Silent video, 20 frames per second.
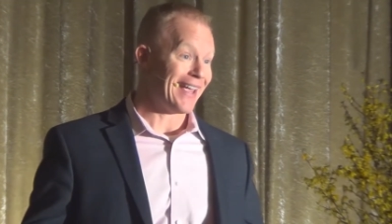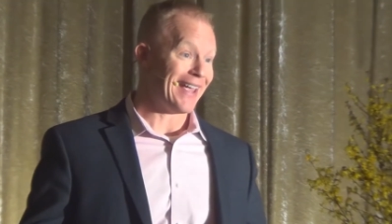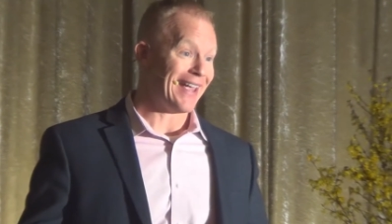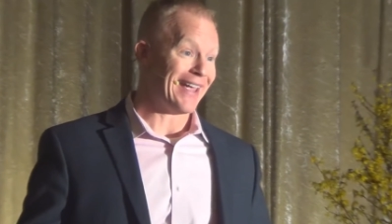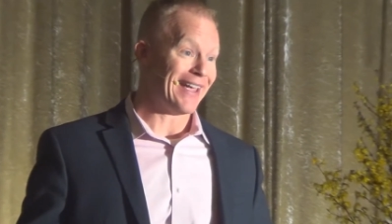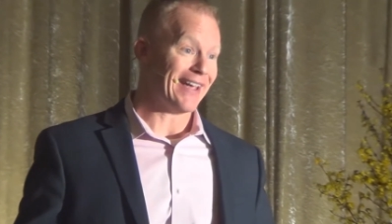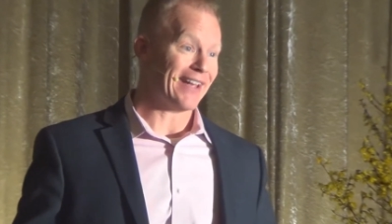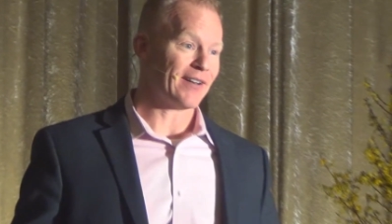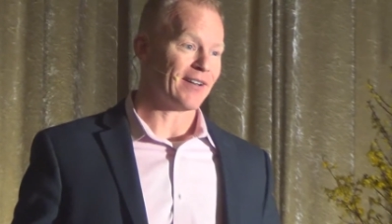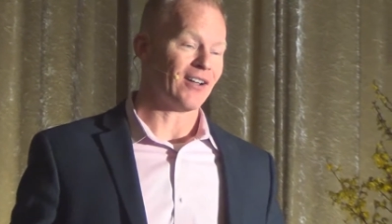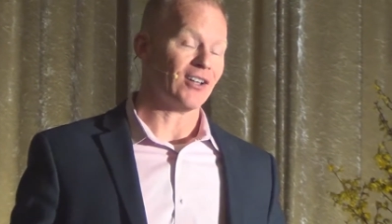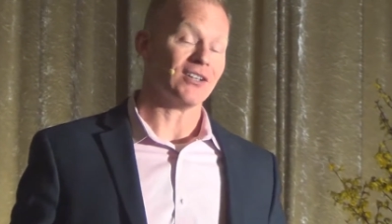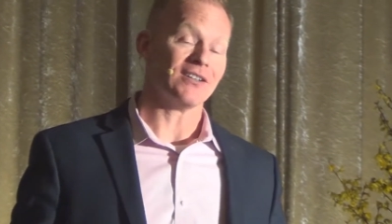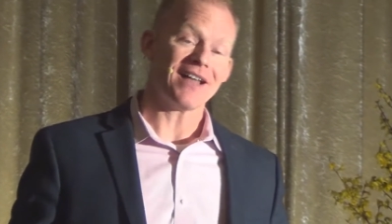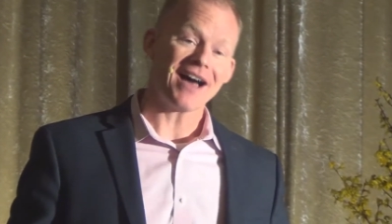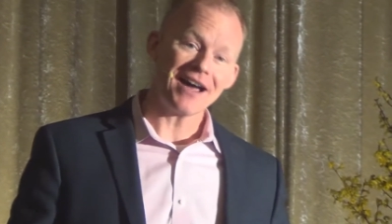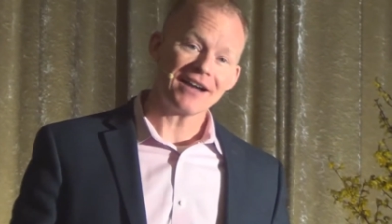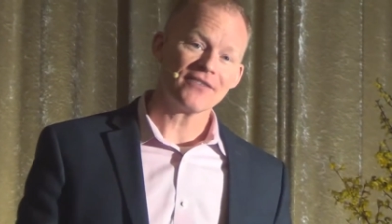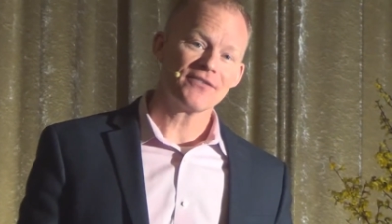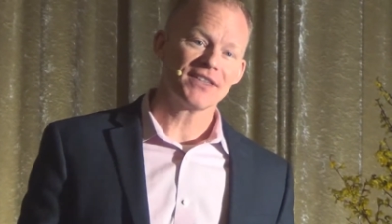And a
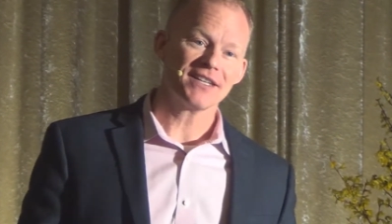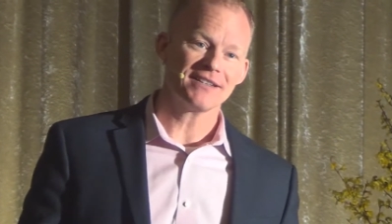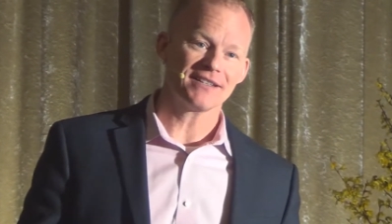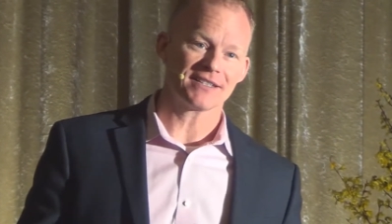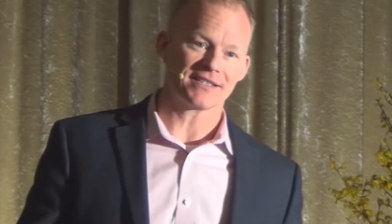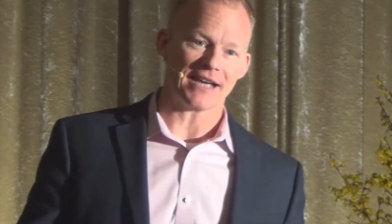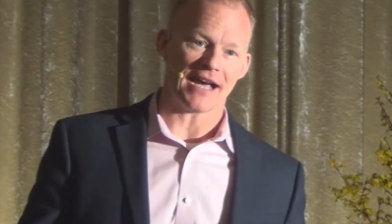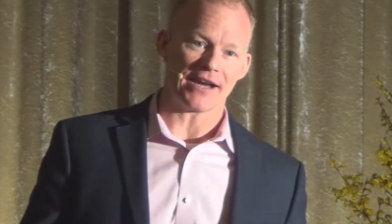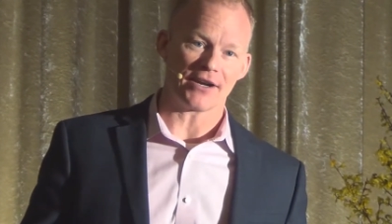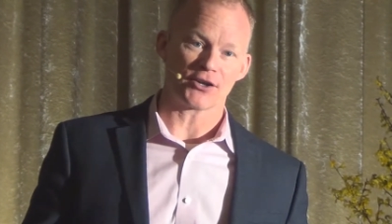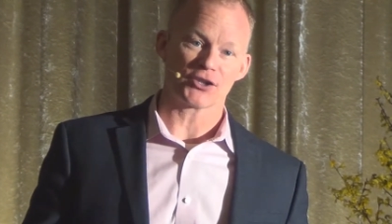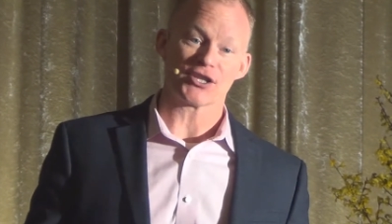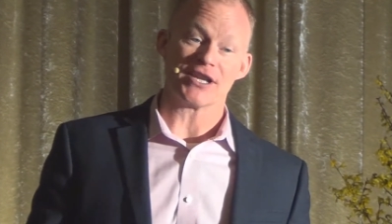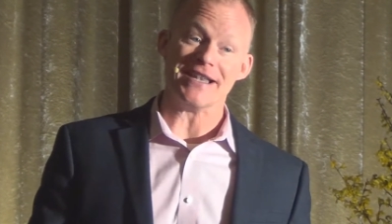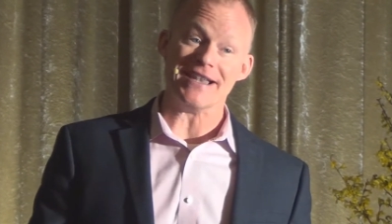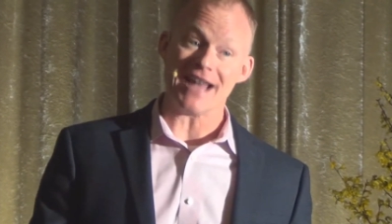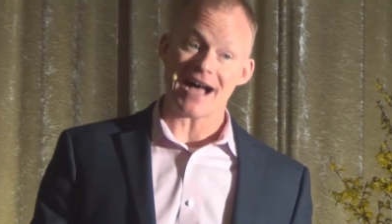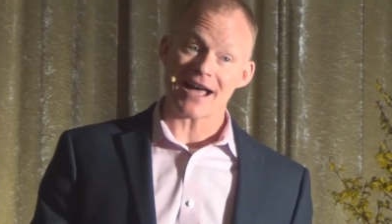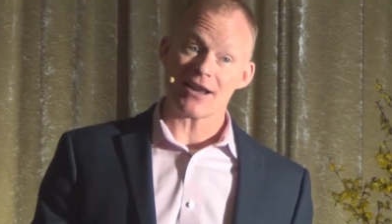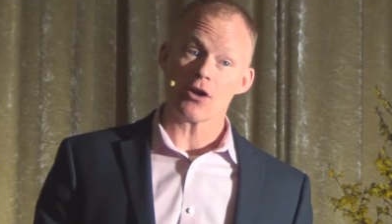lot of the designers,
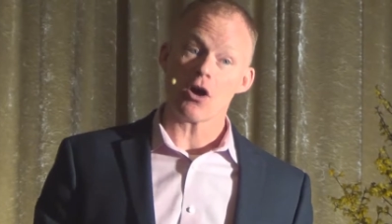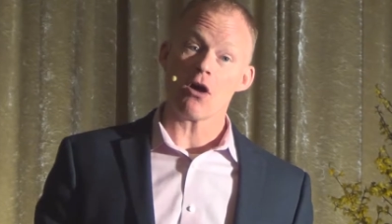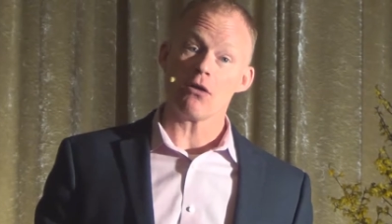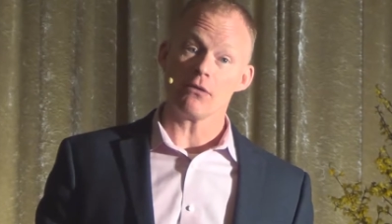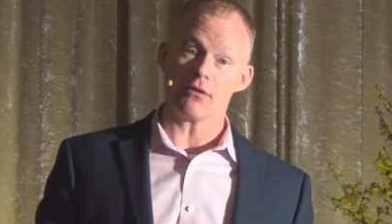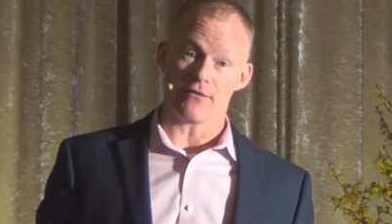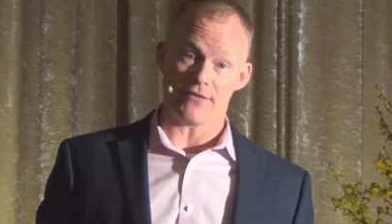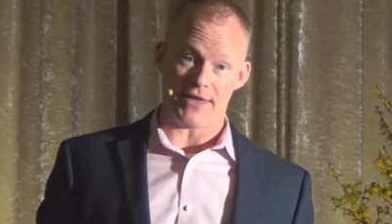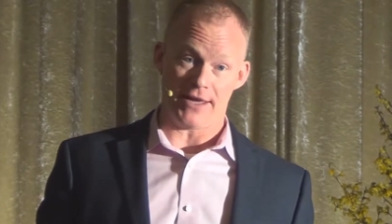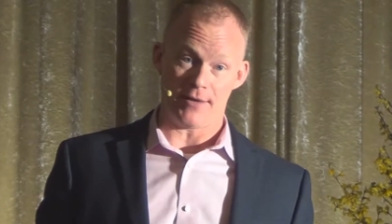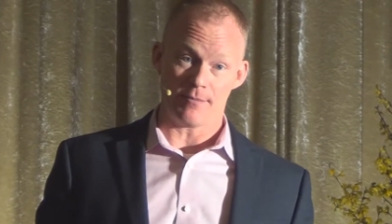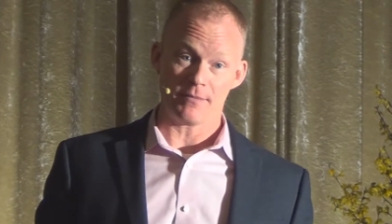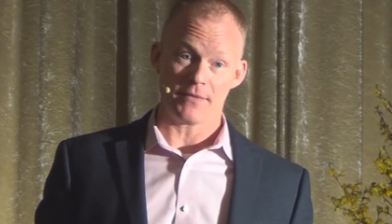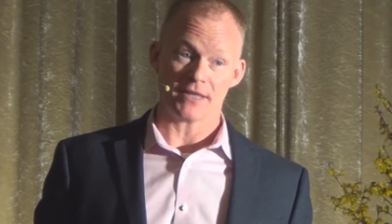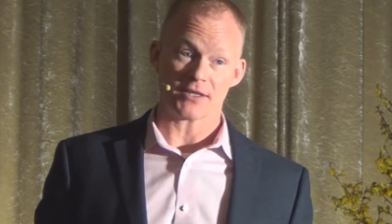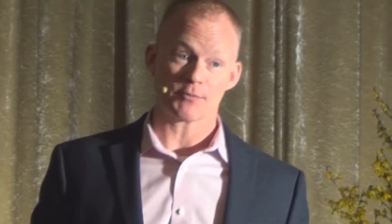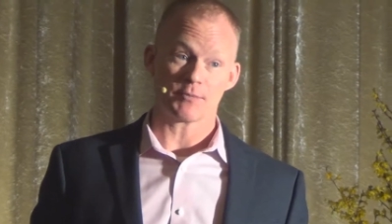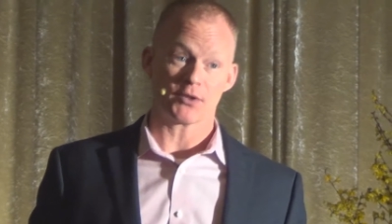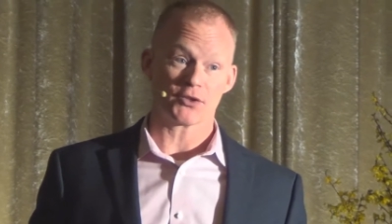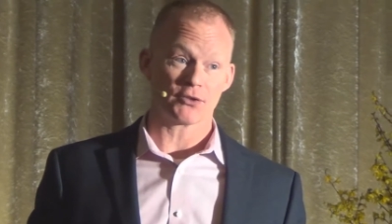not all of them,
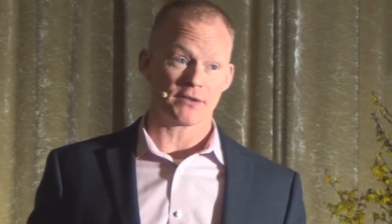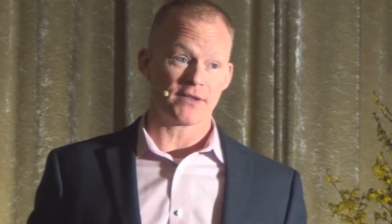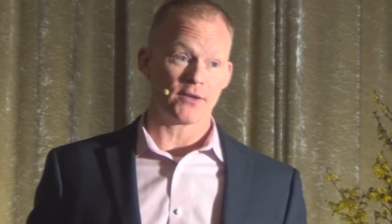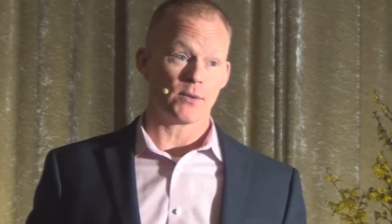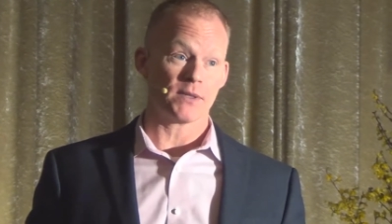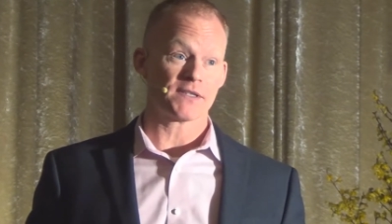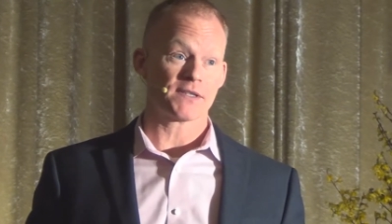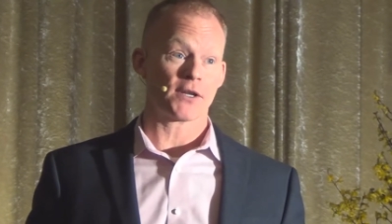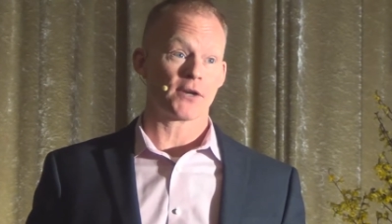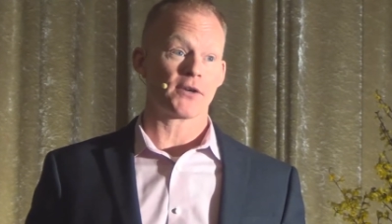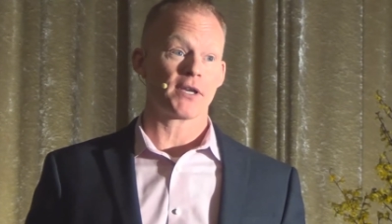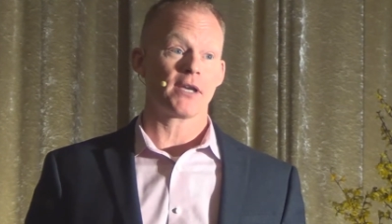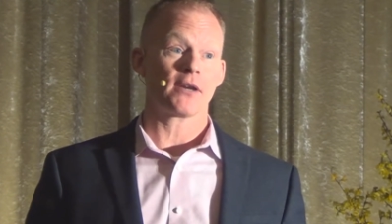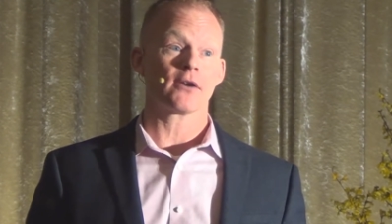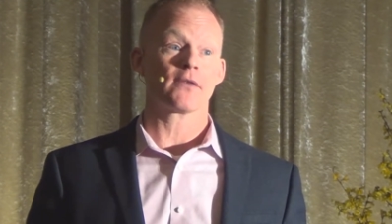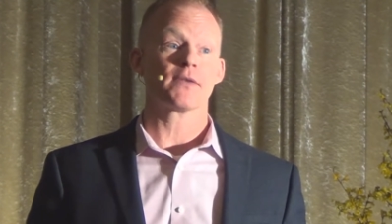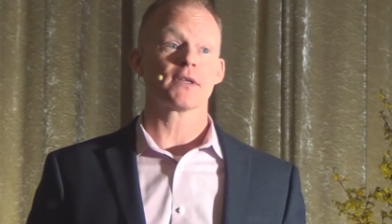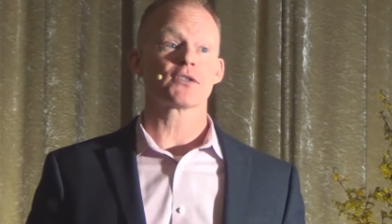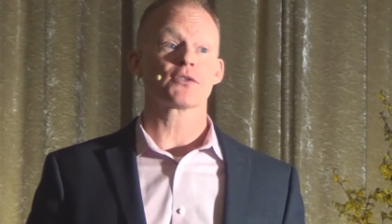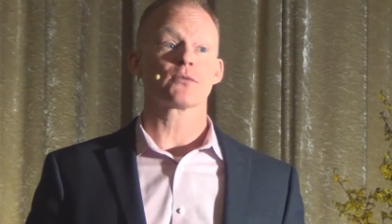especially the ones that are
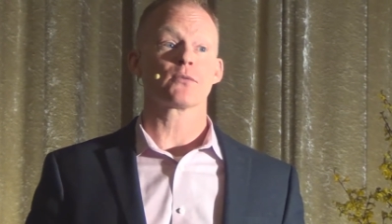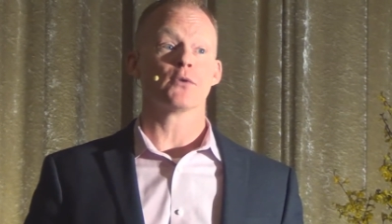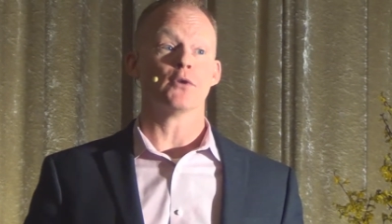here in this